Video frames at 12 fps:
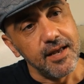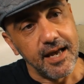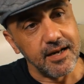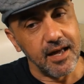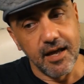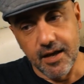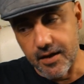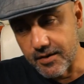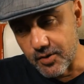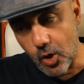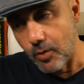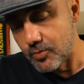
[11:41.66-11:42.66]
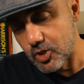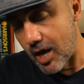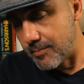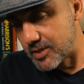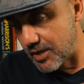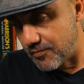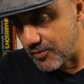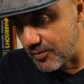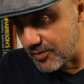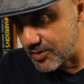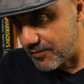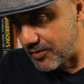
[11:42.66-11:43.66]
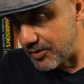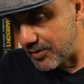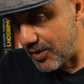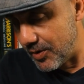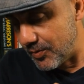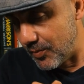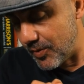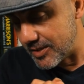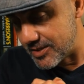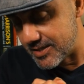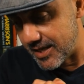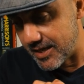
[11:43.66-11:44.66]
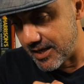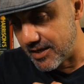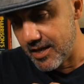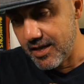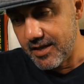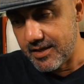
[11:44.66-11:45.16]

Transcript: And uh, Noam Chomsky, for those of you who know who once said it,